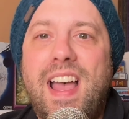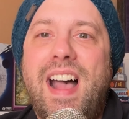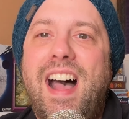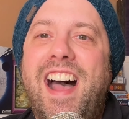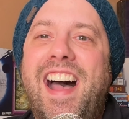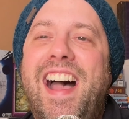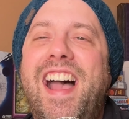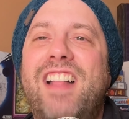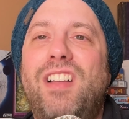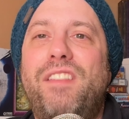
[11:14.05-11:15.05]

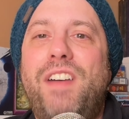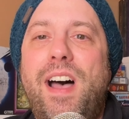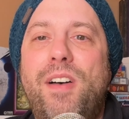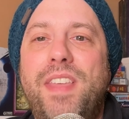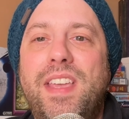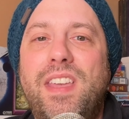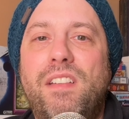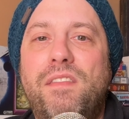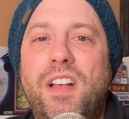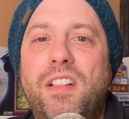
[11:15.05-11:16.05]
I love how they
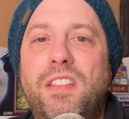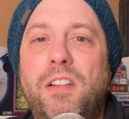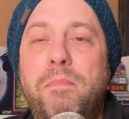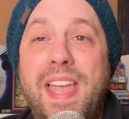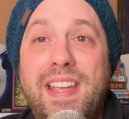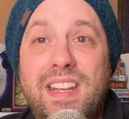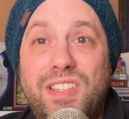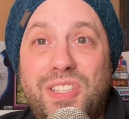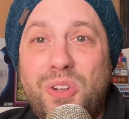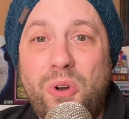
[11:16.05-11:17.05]
give a little baggie to
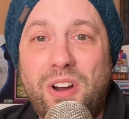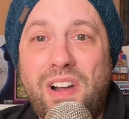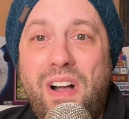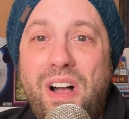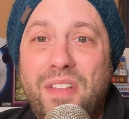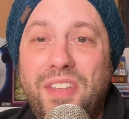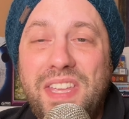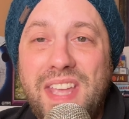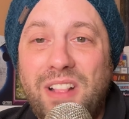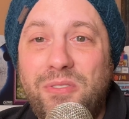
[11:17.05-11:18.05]
store all the
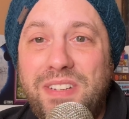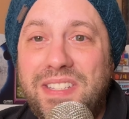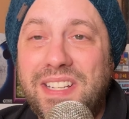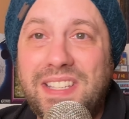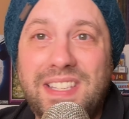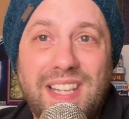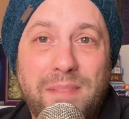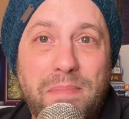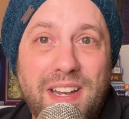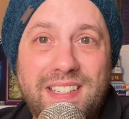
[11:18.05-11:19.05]
yellow D6s and the
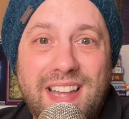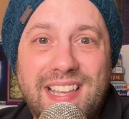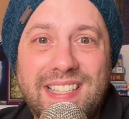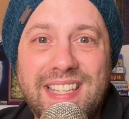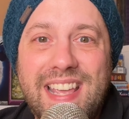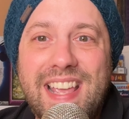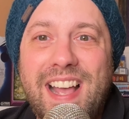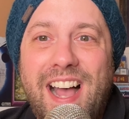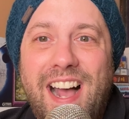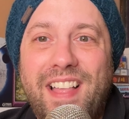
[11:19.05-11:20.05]
pink dice
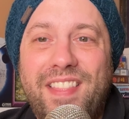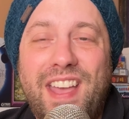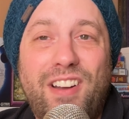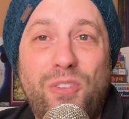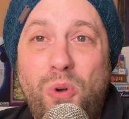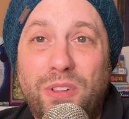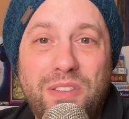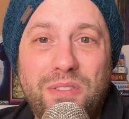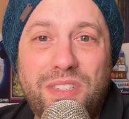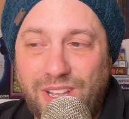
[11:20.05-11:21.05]
that are only
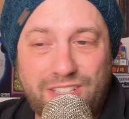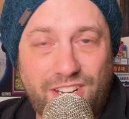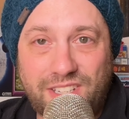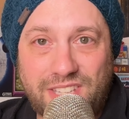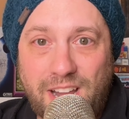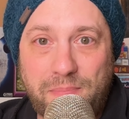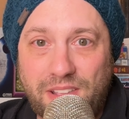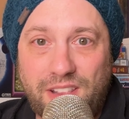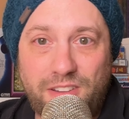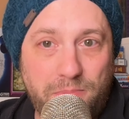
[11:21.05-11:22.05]
used during setup, and
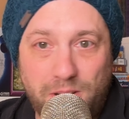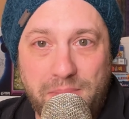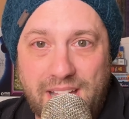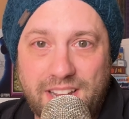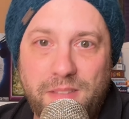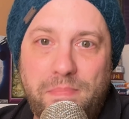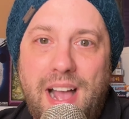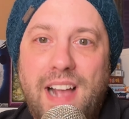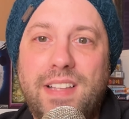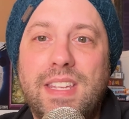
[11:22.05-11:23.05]
then you put them back in the
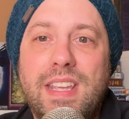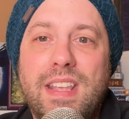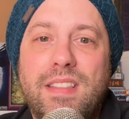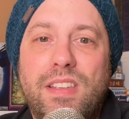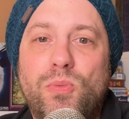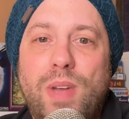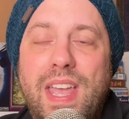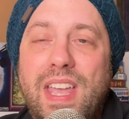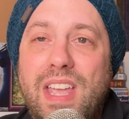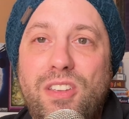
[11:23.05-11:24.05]
box. This
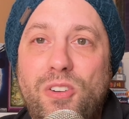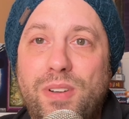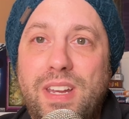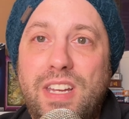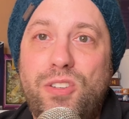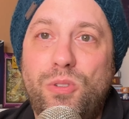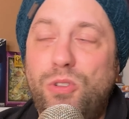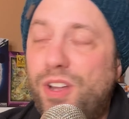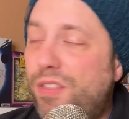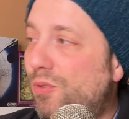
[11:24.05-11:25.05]
way, you don't need to
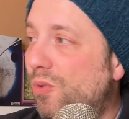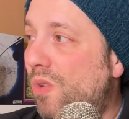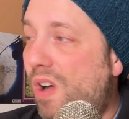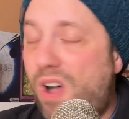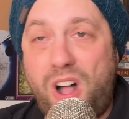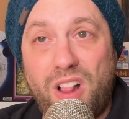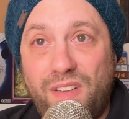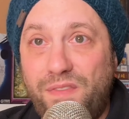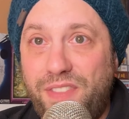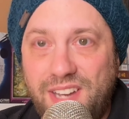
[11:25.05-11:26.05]
look through all
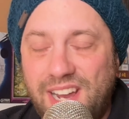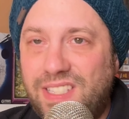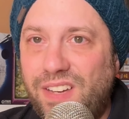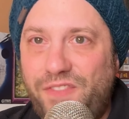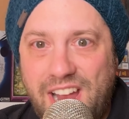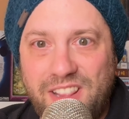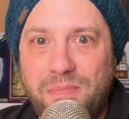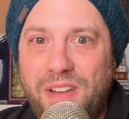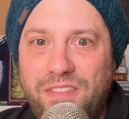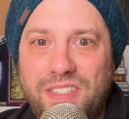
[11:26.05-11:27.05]
of the dice to find
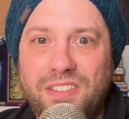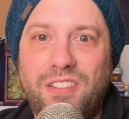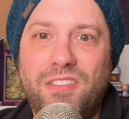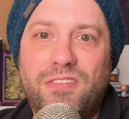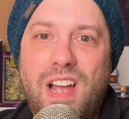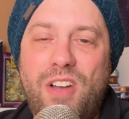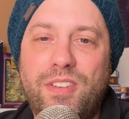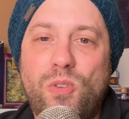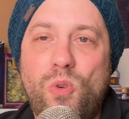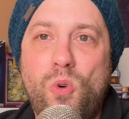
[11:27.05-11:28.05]
them every single round,
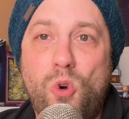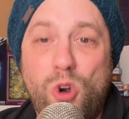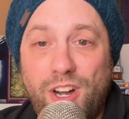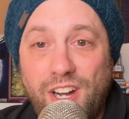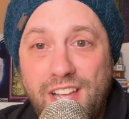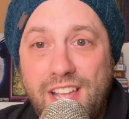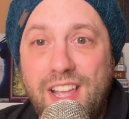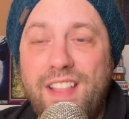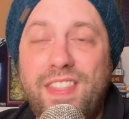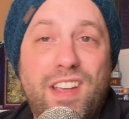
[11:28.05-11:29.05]
or
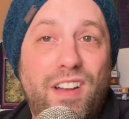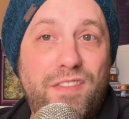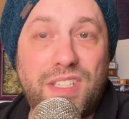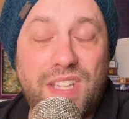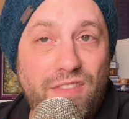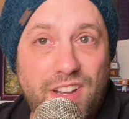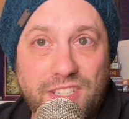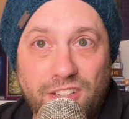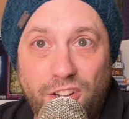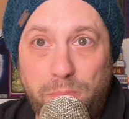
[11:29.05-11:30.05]
they could have just given us
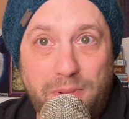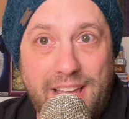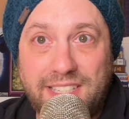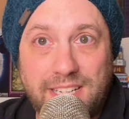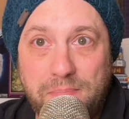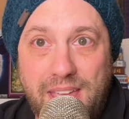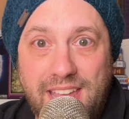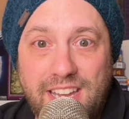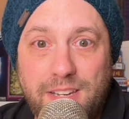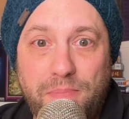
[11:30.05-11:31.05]
a little plastic
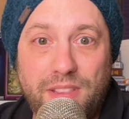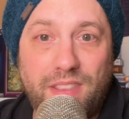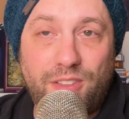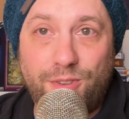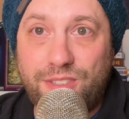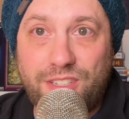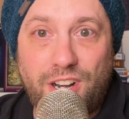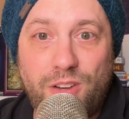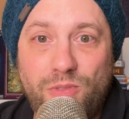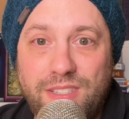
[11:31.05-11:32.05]
baggie to put those
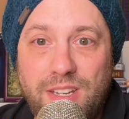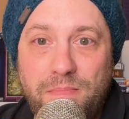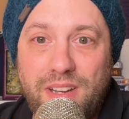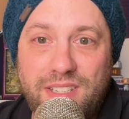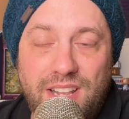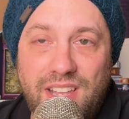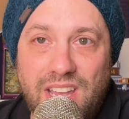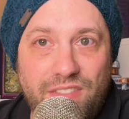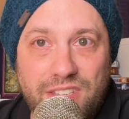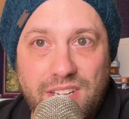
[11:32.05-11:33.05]
starting ones in, but instead they
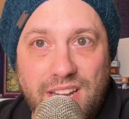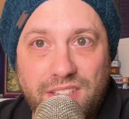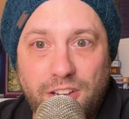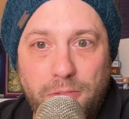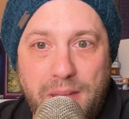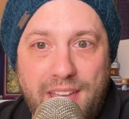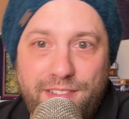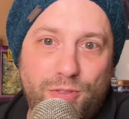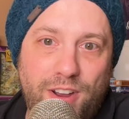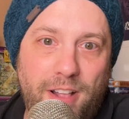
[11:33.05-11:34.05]
gave us a nice little
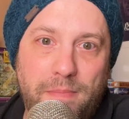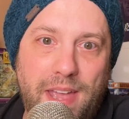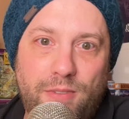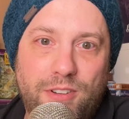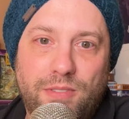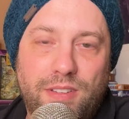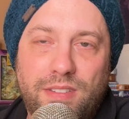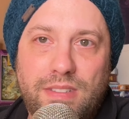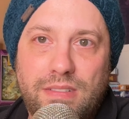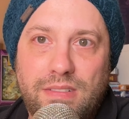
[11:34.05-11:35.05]
Panda Royale bag, which
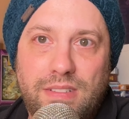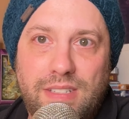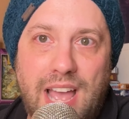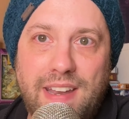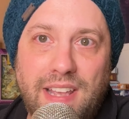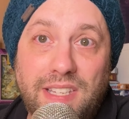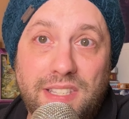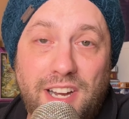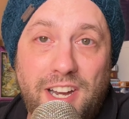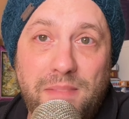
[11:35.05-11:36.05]
was not
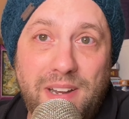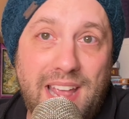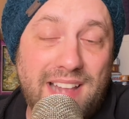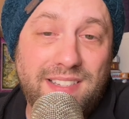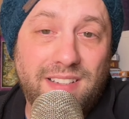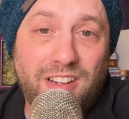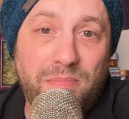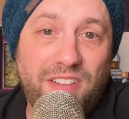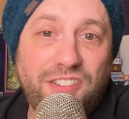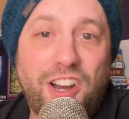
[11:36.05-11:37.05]
necessary, but adds a little
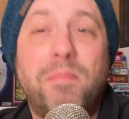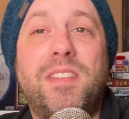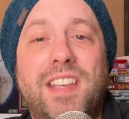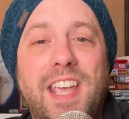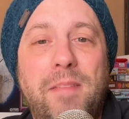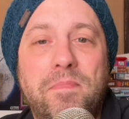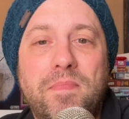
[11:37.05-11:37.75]
bit of charm to the game.